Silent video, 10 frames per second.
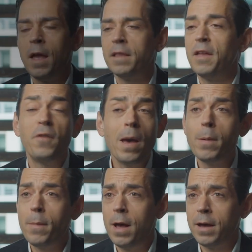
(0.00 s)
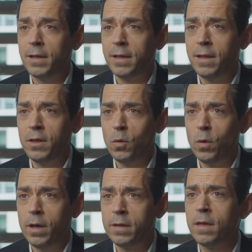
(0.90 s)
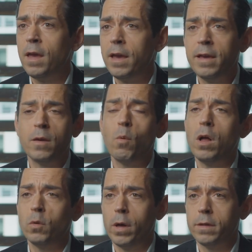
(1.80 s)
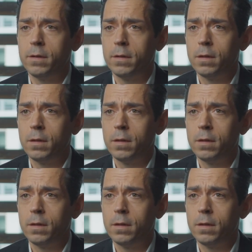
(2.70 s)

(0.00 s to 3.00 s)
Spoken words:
The fiber market in the US is a Wild West.